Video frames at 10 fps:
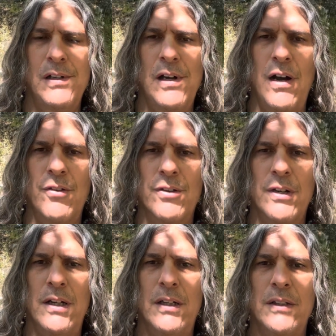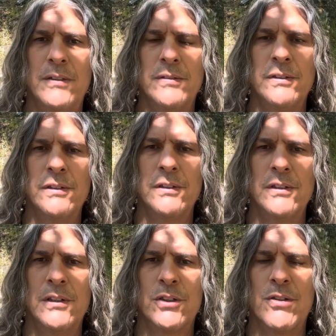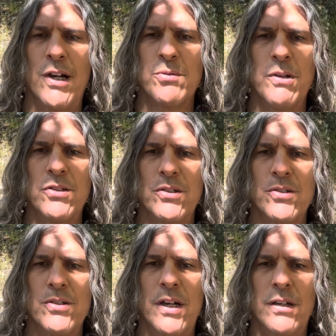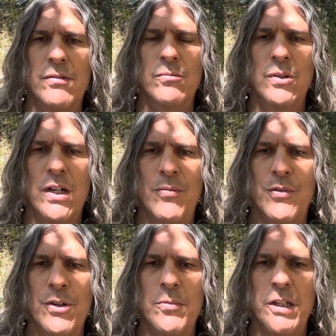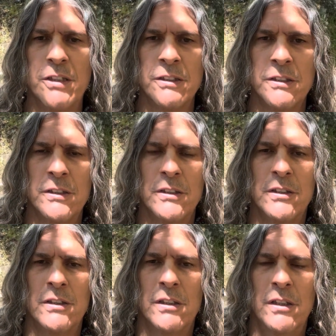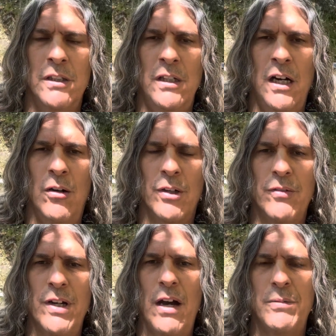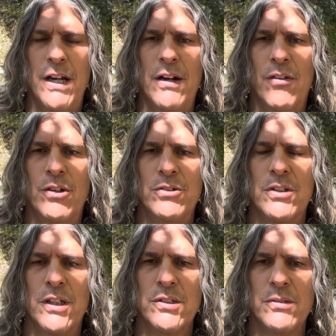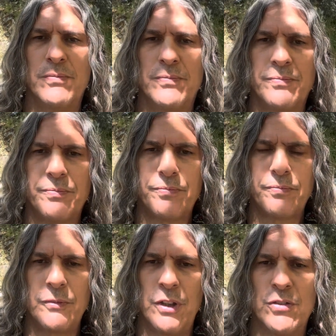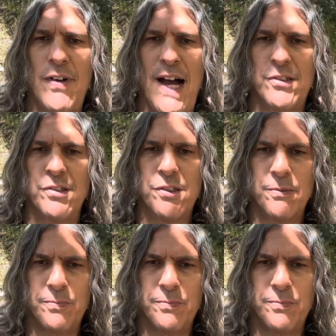other transmissions that will come through me. I will give an update on those things, those facets.